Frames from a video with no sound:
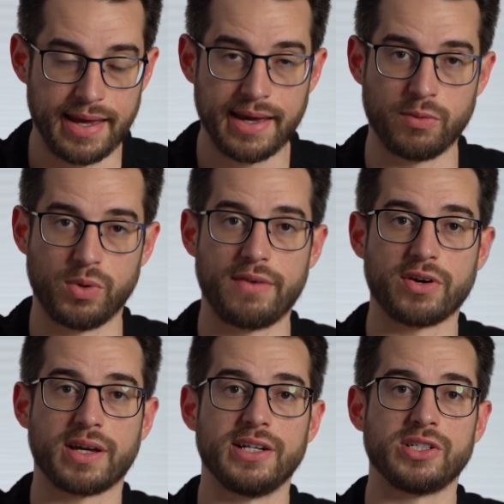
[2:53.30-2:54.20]
And
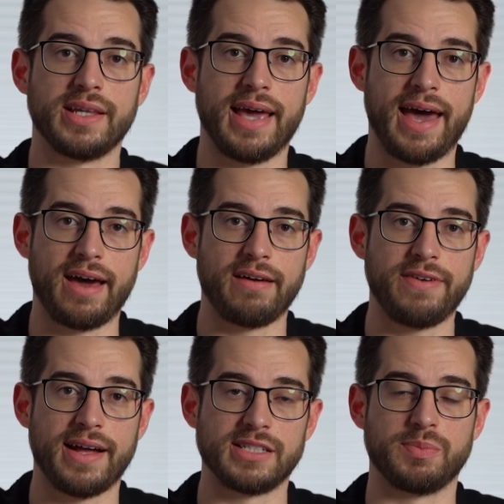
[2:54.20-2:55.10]
whatever condition they
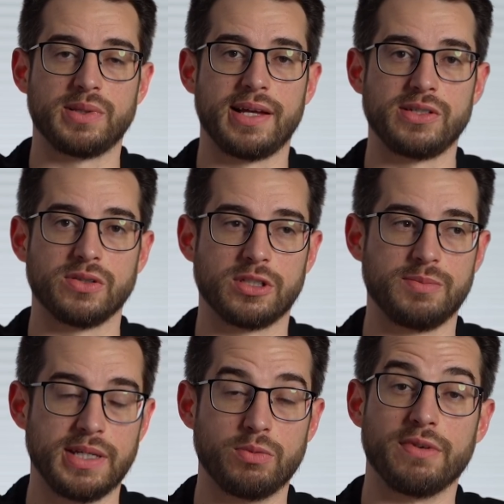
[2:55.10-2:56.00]
have has the potential
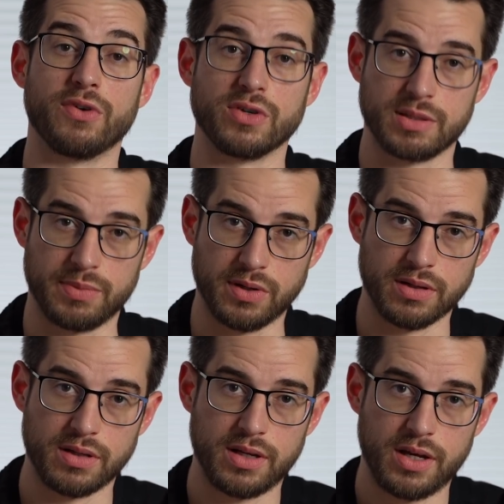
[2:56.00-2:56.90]
to be
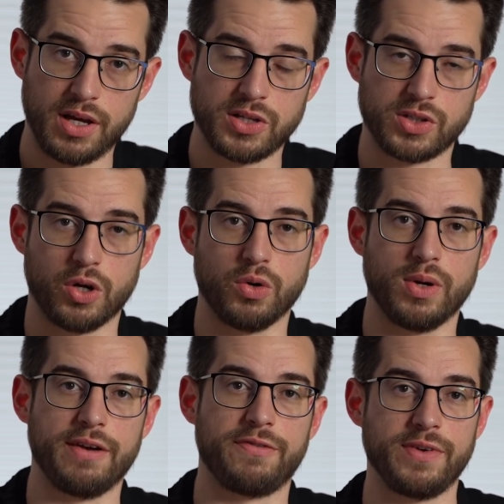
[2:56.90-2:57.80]
reversible.
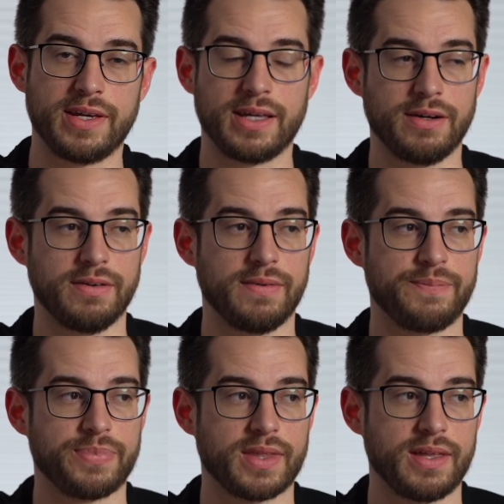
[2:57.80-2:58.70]
So if you can
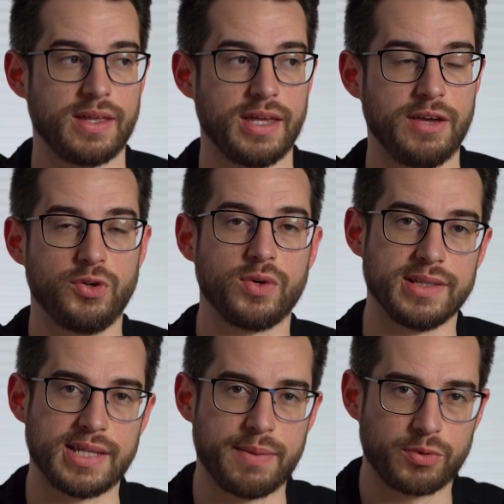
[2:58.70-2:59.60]

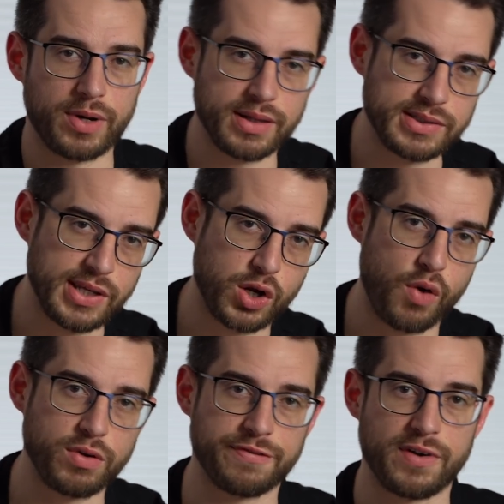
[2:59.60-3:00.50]
temporarily take
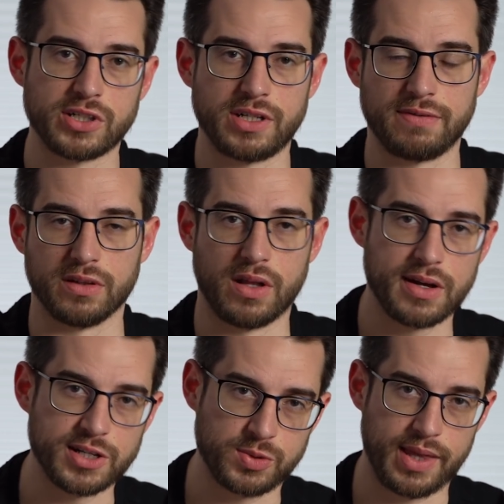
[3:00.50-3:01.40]
over the function of the
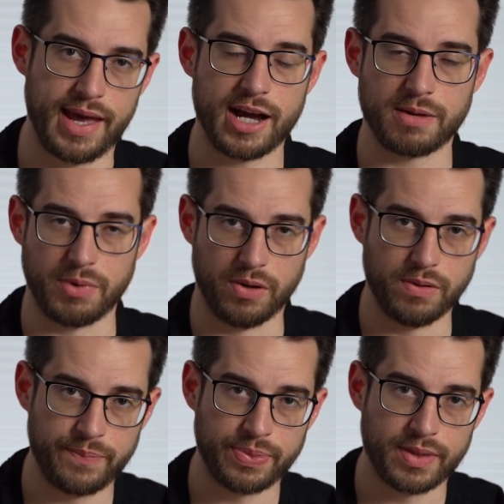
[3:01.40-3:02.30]
lungs with the
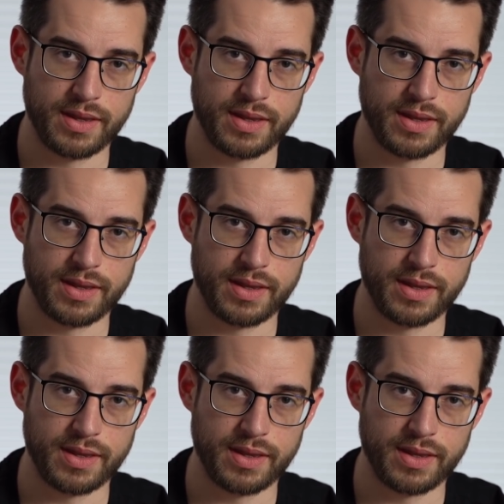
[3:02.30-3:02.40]
ECMO